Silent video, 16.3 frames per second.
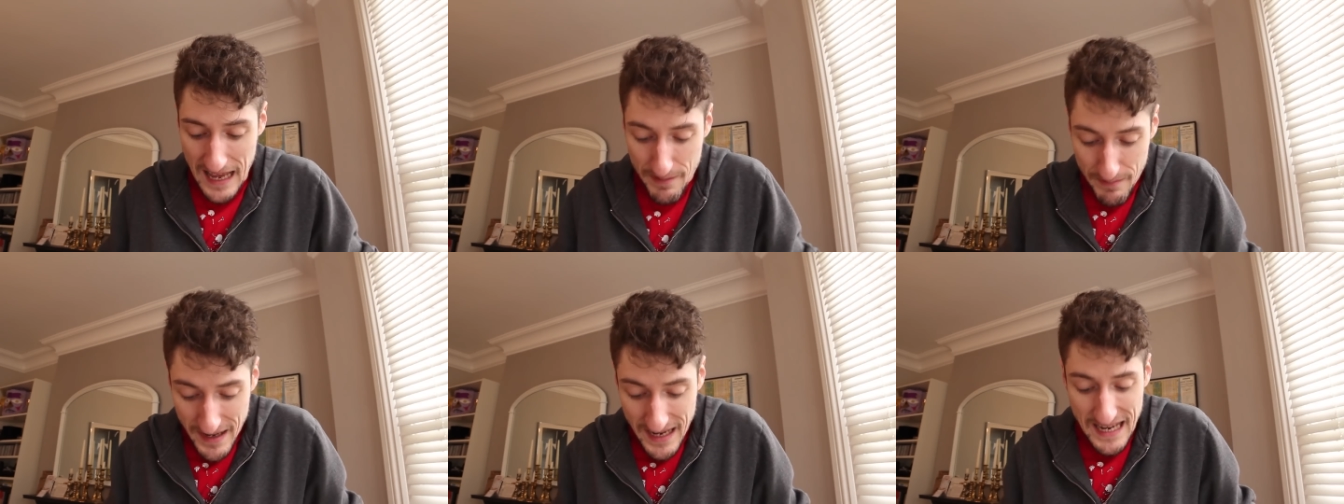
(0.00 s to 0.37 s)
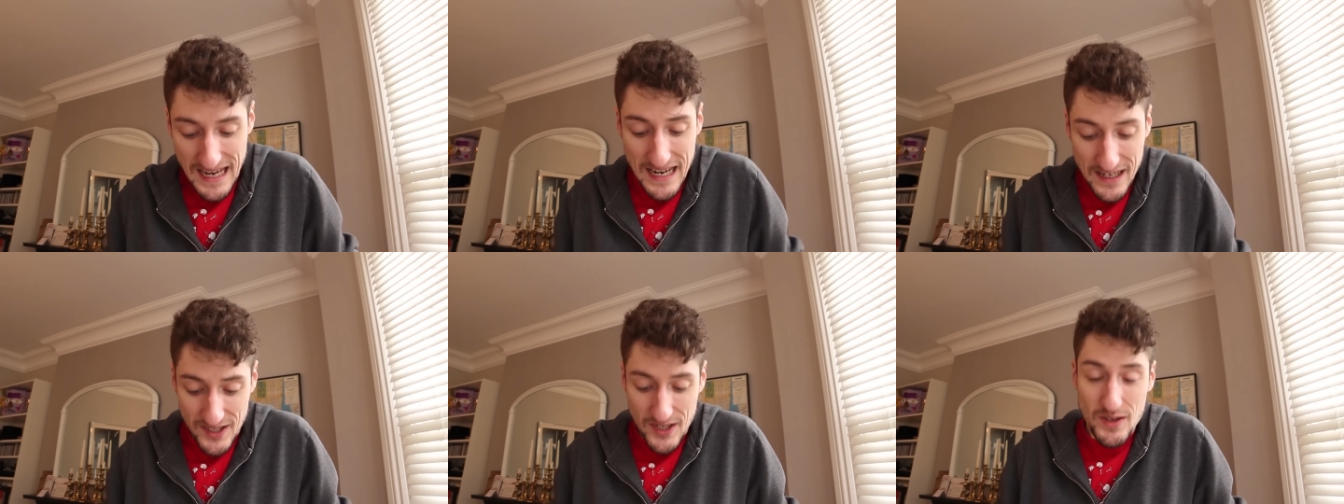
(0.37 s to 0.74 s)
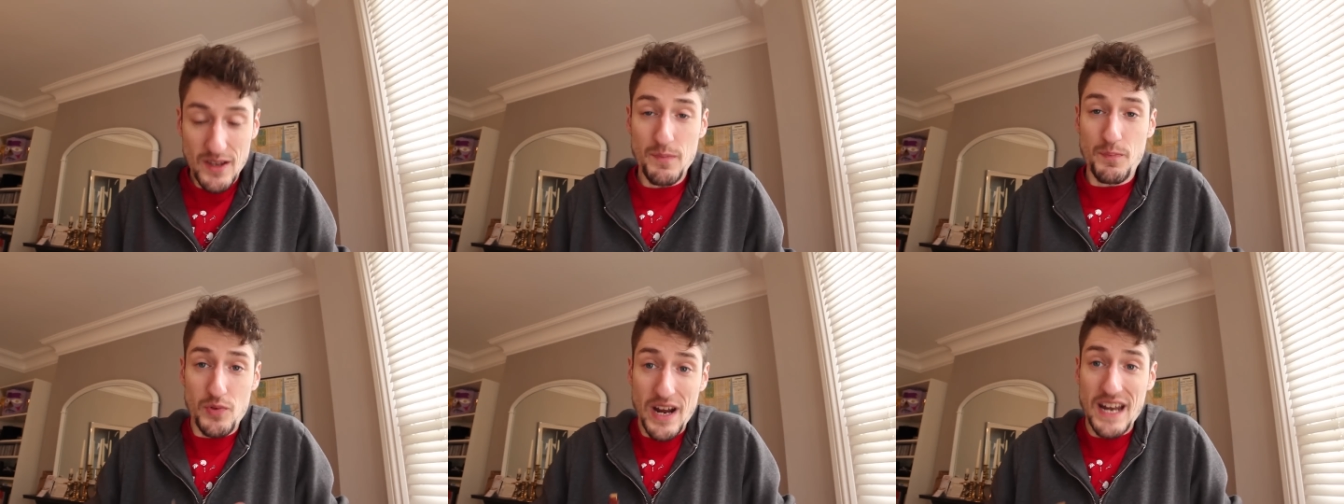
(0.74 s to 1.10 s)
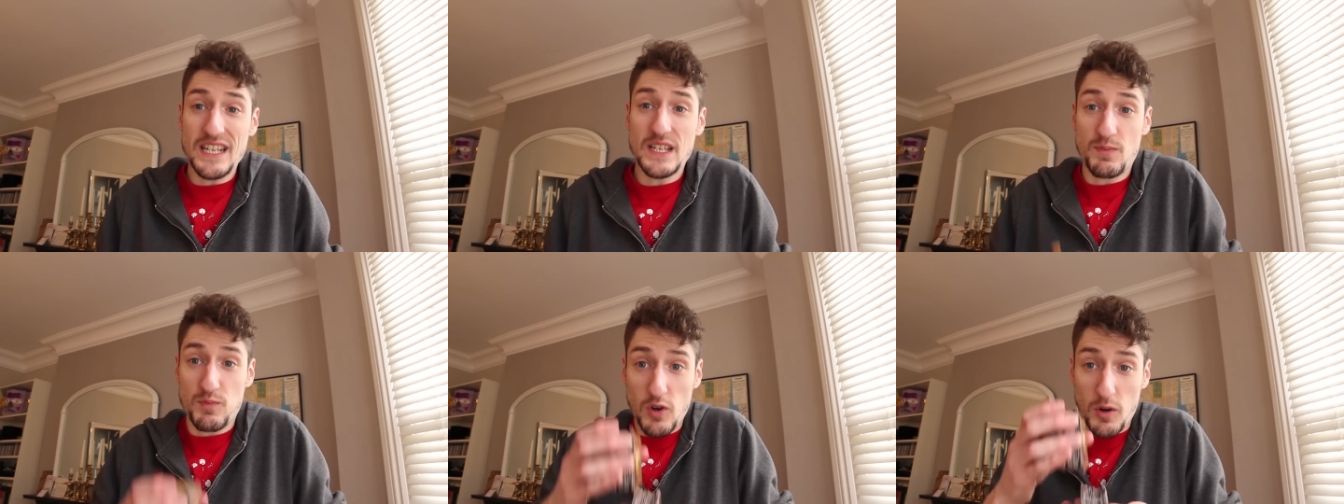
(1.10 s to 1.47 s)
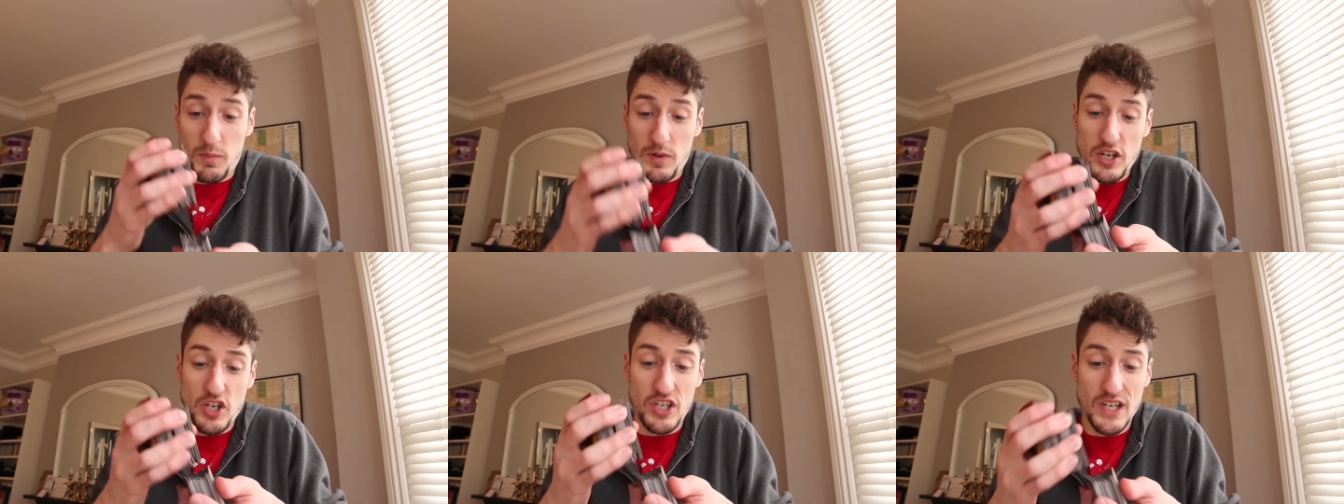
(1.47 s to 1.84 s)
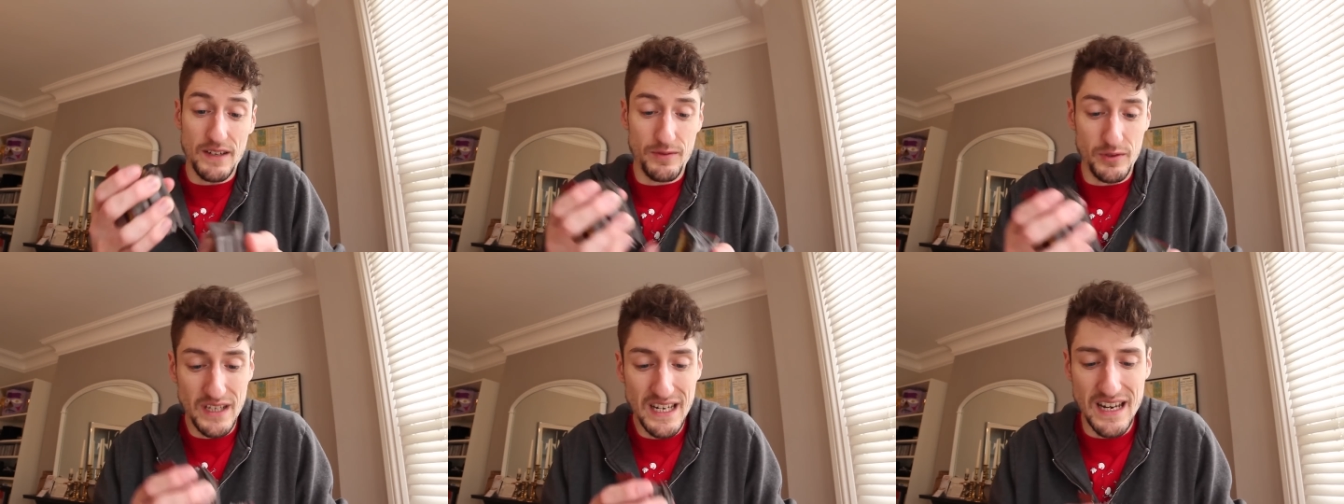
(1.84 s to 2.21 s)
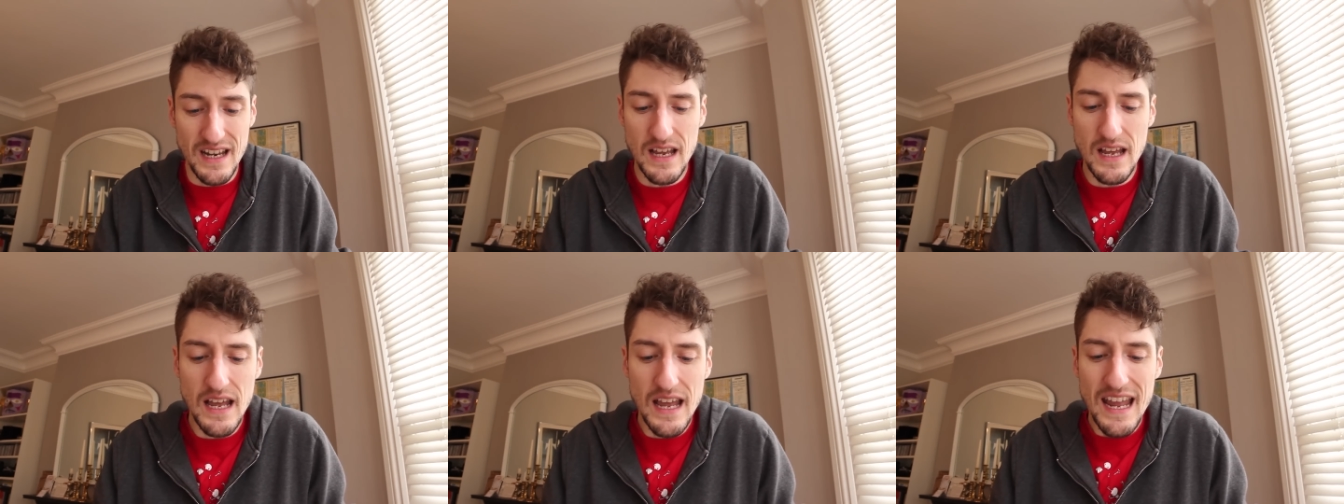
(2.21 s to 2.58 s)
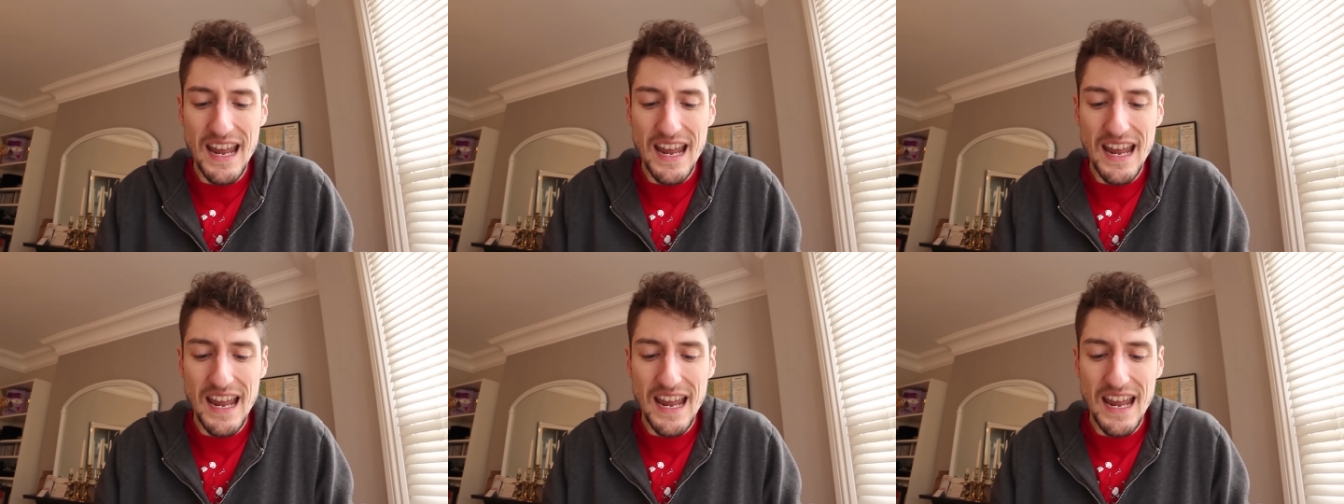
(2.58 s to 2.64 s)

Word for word: and making it so the bread is properly shuffled in,